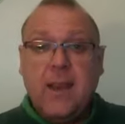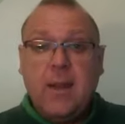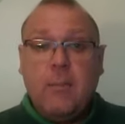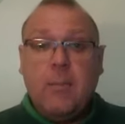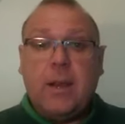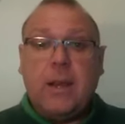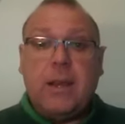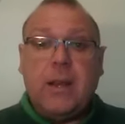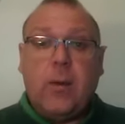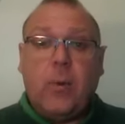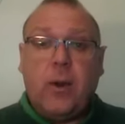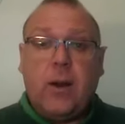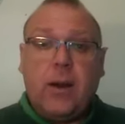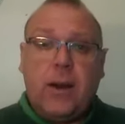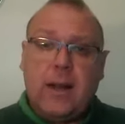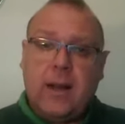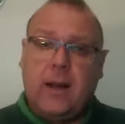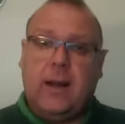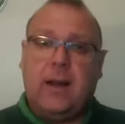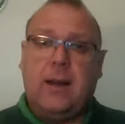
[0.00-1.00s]
but you know what,
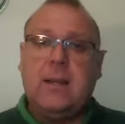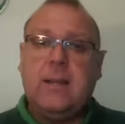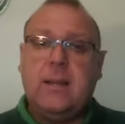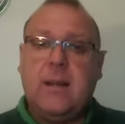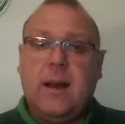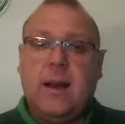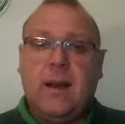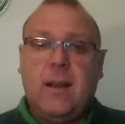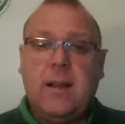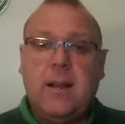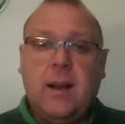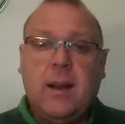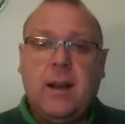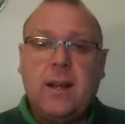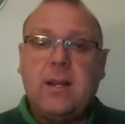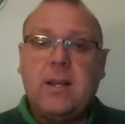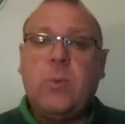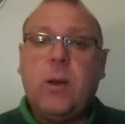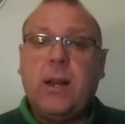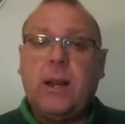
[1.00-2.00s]
I
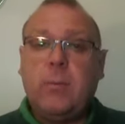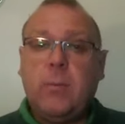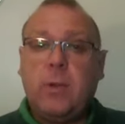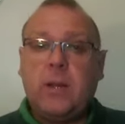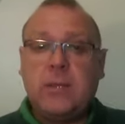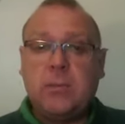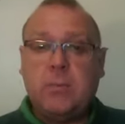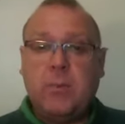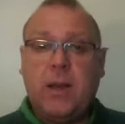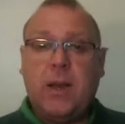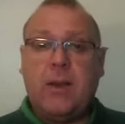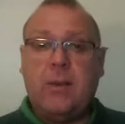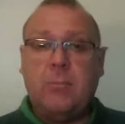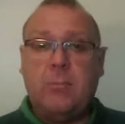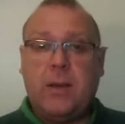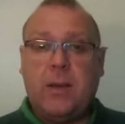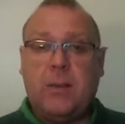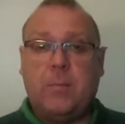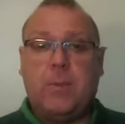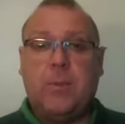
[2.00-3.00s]
dwell amongst my own
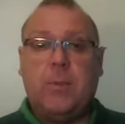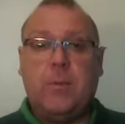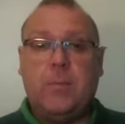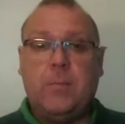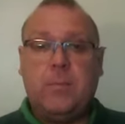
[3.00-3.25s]
people.